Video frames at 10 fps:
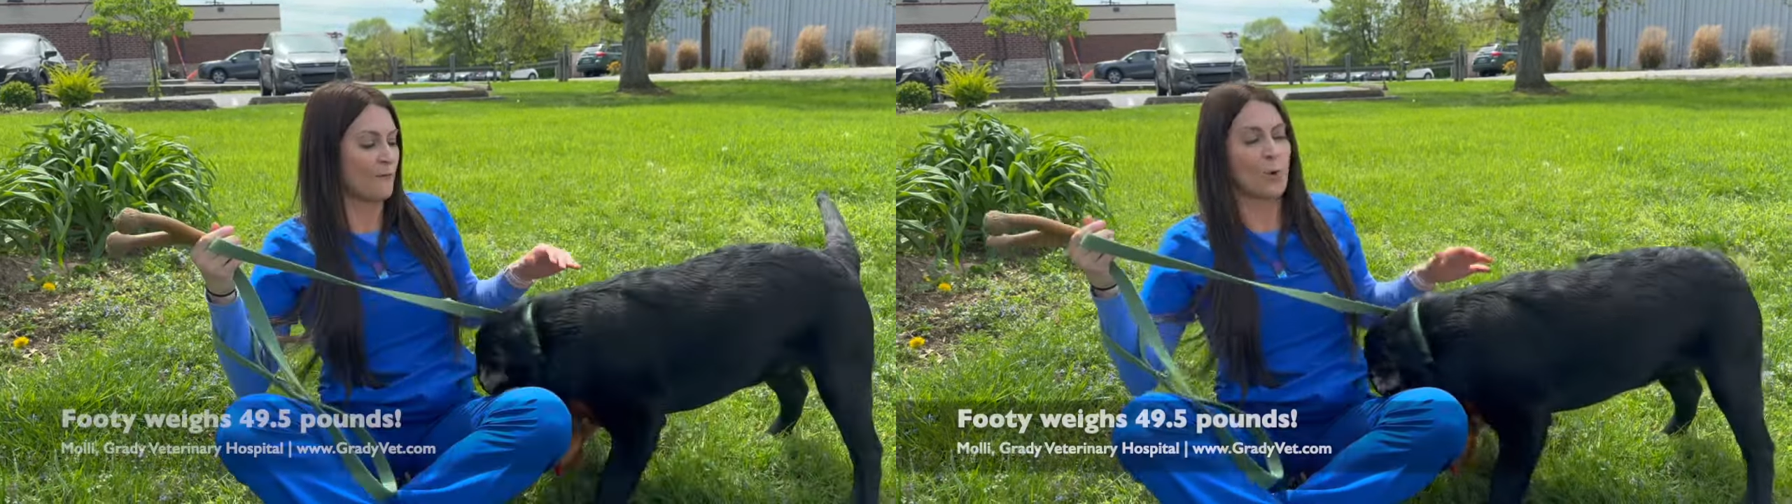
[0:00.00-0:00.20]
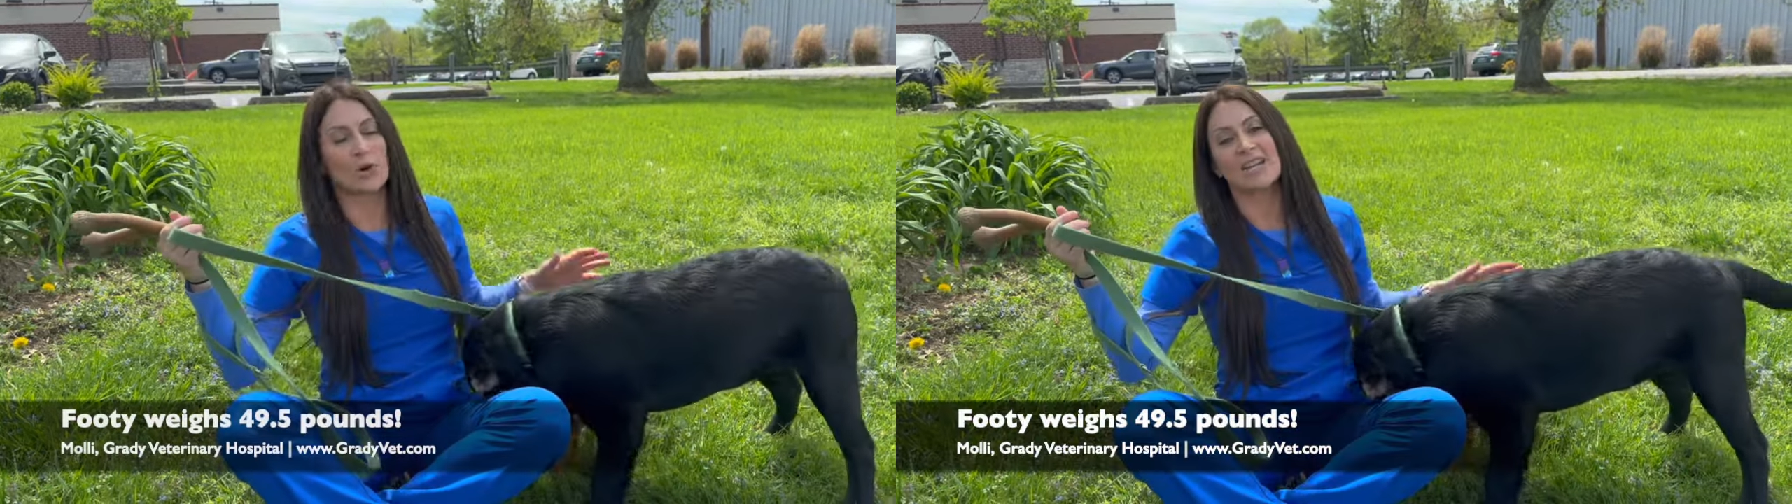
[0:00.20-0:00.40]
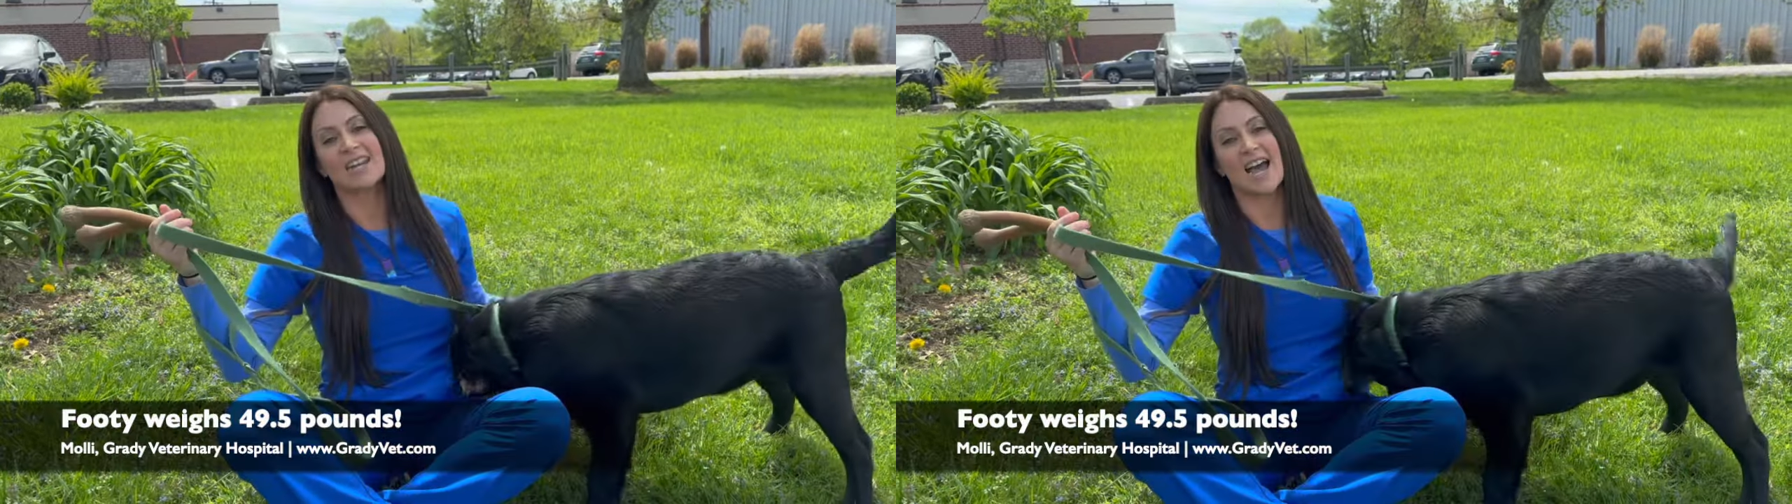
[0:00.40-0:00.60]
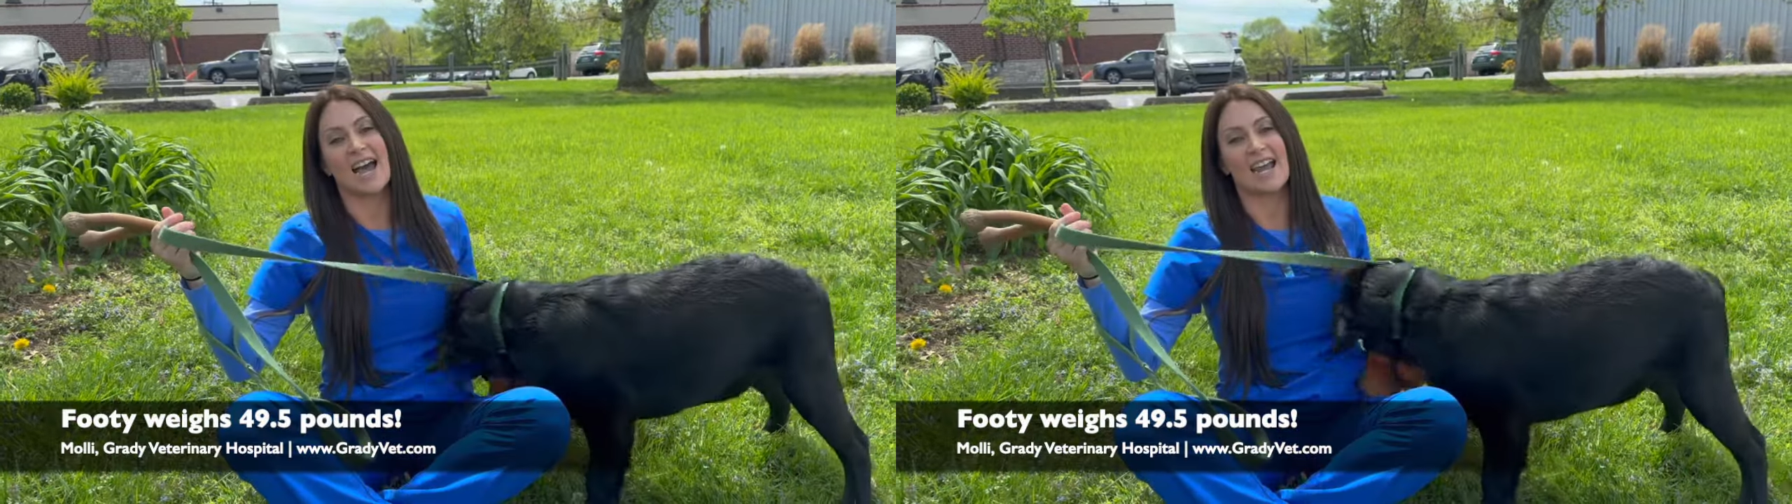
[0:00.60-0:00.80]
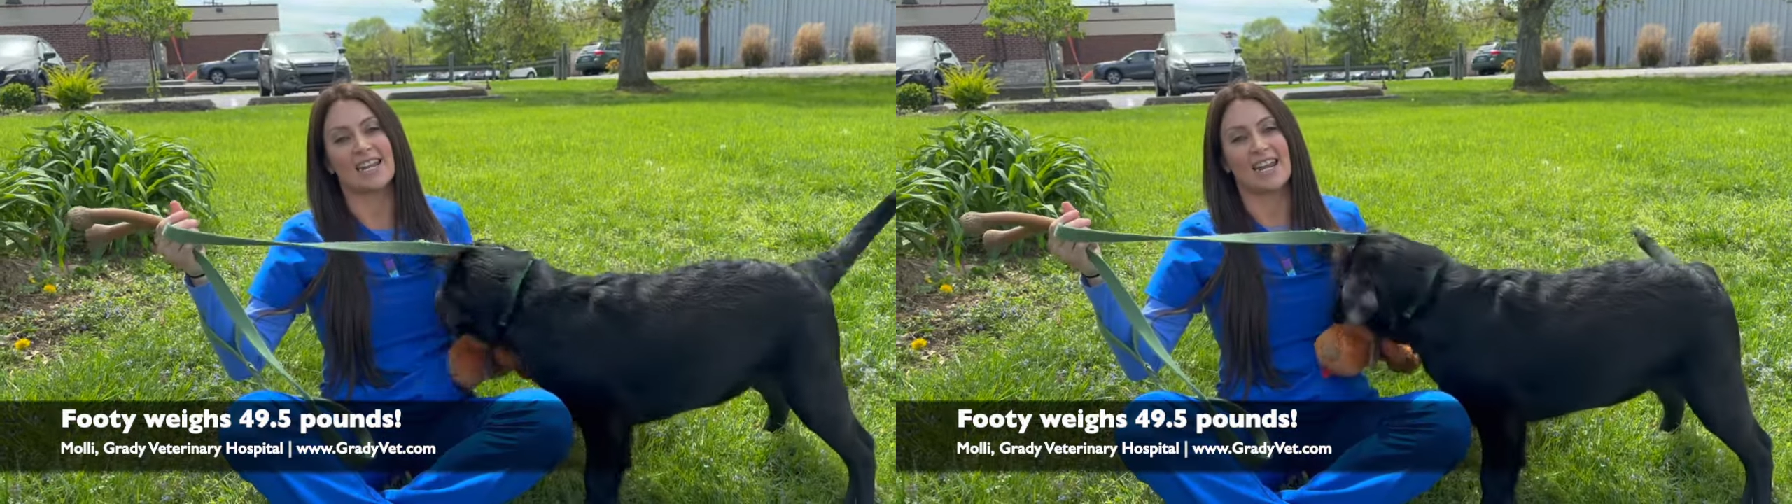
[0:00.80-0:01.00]

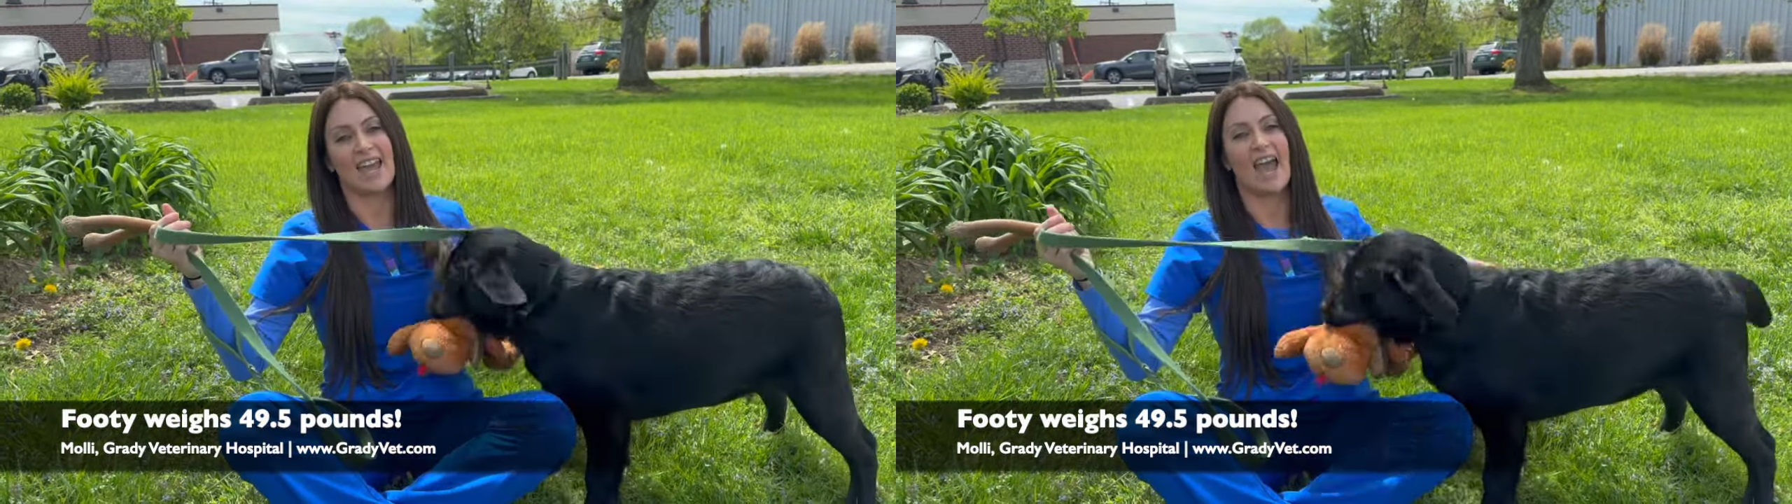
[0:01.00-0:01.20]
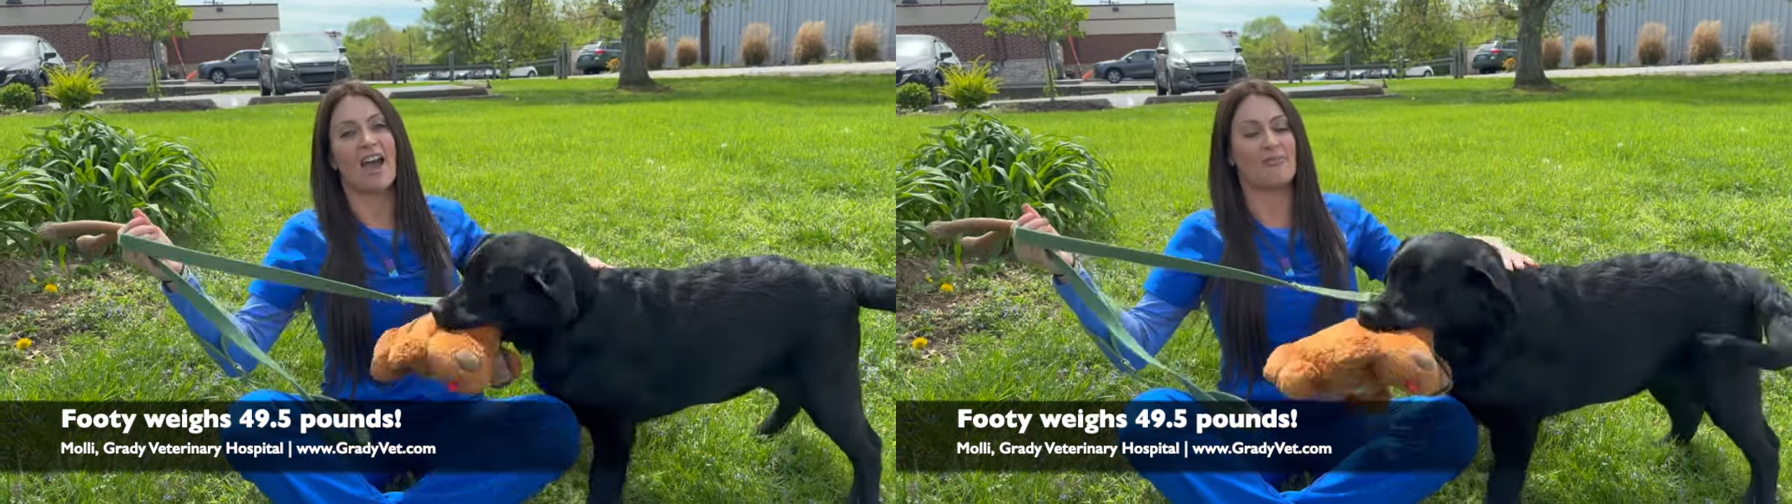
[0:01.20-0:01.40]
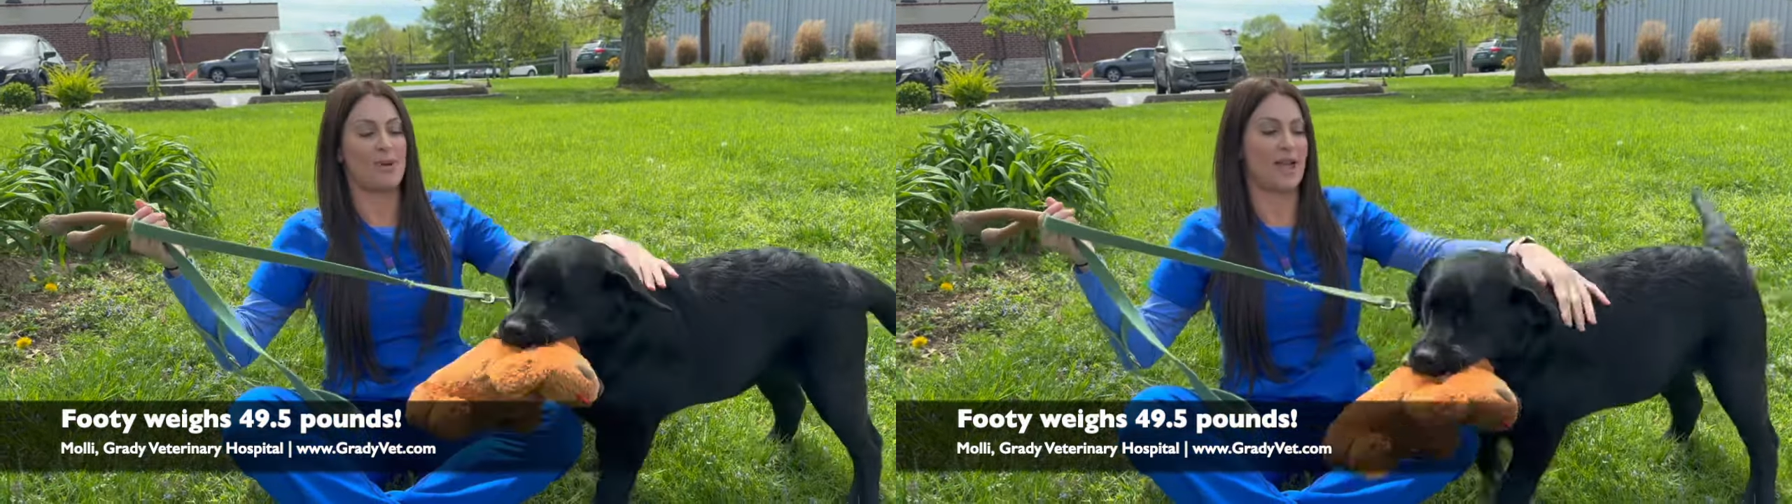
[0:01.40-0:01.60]
49 and a half